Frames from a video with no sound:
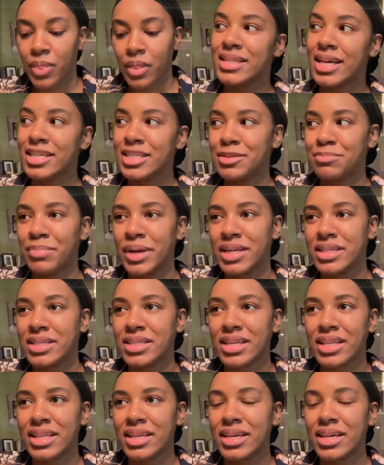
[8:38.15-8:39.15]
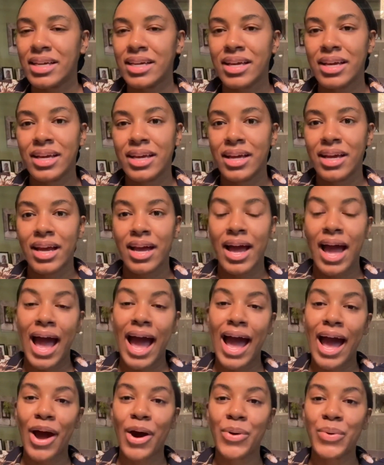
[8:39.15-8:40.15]
That's basically
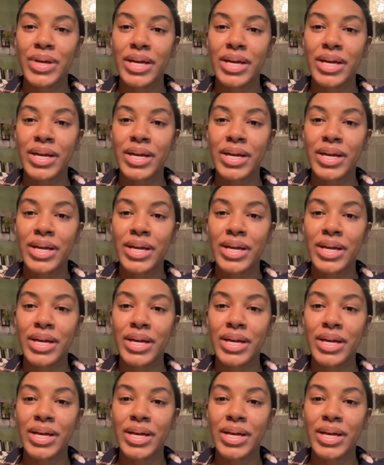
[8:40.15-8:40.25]
how